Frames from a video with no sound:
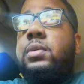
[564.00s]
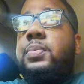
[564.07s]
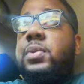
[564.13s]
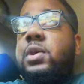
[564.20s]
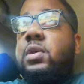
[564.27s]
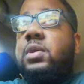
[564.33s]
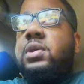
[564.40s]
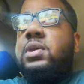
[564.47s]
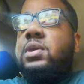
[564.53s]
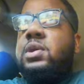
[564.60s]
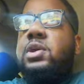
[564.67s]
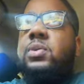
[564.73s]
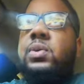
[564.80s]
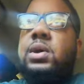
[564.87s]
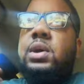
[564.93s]
appearance since
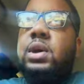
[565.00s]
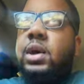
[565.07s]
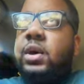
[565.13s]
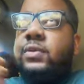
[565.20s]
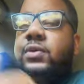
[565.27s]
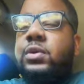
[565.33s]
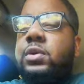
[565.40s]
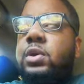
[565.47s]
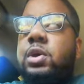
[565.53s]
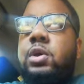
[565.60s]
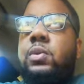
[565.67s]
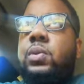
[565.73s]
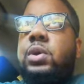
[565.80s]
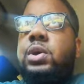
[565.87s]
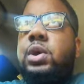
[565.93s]
2011
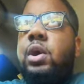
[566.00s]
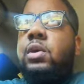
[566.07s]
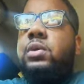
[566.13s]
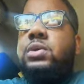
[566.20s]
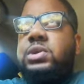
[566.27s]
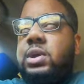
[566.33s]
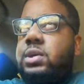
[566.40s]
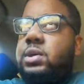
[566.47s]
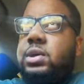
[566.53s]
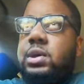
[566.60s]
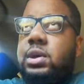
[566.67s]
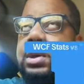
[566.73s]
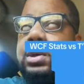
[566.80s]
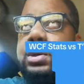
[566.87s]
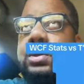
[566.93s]
with Dirk, Jason
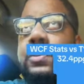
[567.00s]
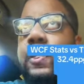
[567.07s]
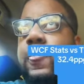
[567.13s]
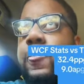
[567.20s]
Kidd.